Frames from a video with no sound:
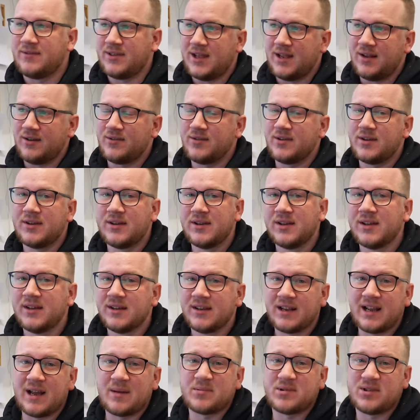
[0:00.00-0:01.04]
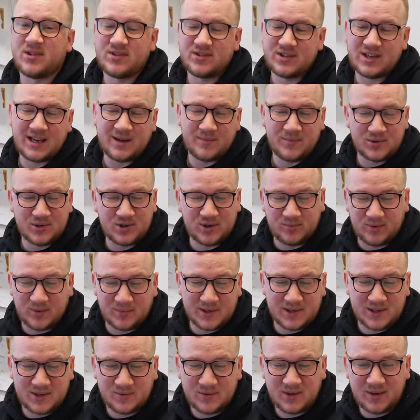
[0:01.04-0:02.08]
thing on the capital on tap, which I'll
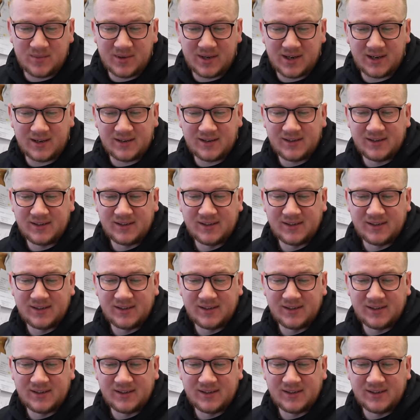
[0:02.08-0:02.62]
probably do in a minute.